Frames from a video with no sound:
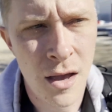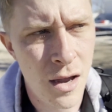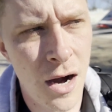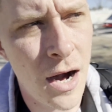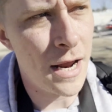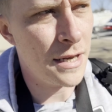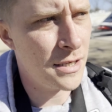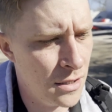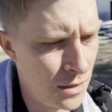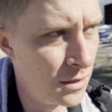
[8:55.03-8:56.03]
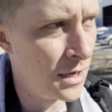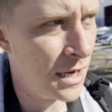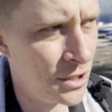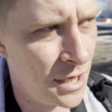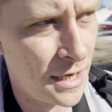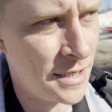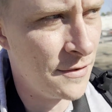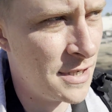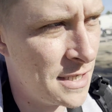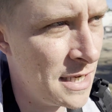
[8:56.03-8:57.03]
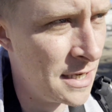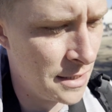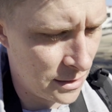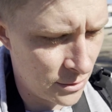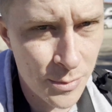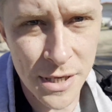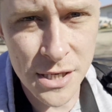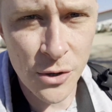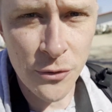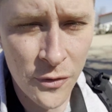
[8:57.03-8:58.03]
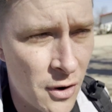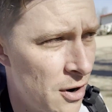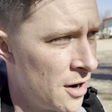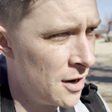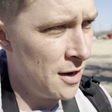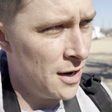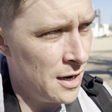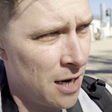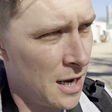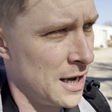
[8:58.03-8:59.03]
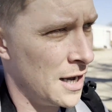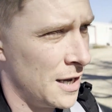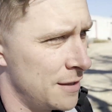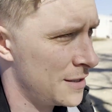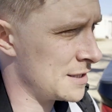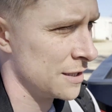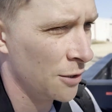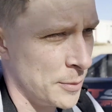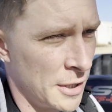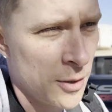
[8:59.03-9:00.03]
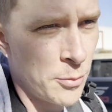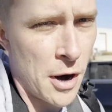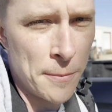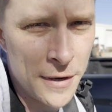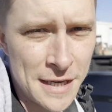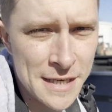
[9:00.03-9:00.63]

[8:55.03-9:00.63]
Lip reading: All right, so as you guys have seen a little bit so far, this is a little bit of the property.